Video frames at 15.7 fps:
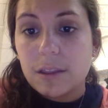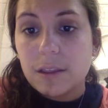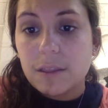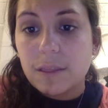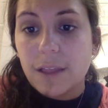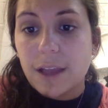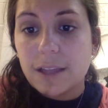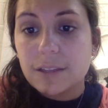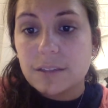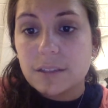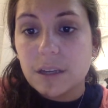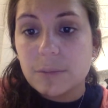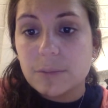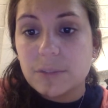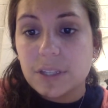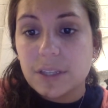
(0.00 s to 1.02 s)
lines
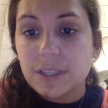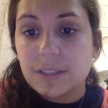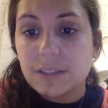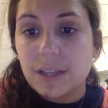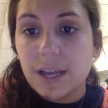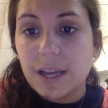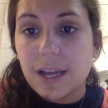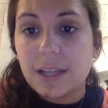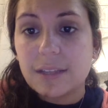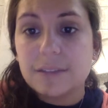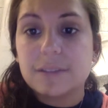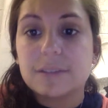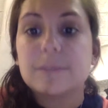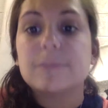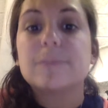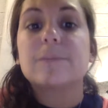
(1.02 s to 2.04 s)
up to these lines,
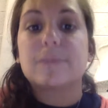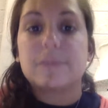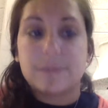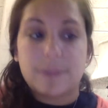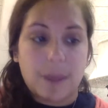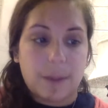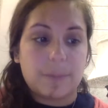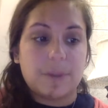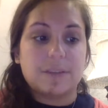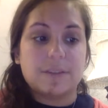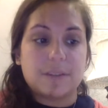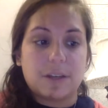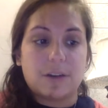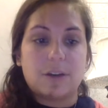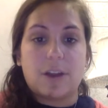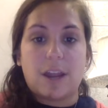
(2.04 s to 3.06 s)
that means
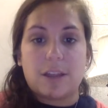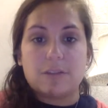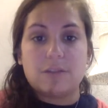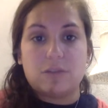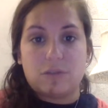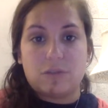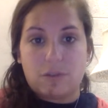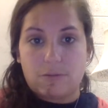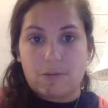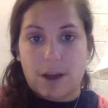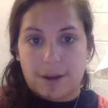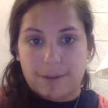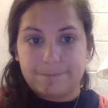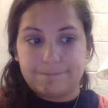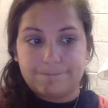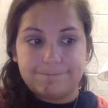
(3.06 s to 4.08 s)
their answers are right,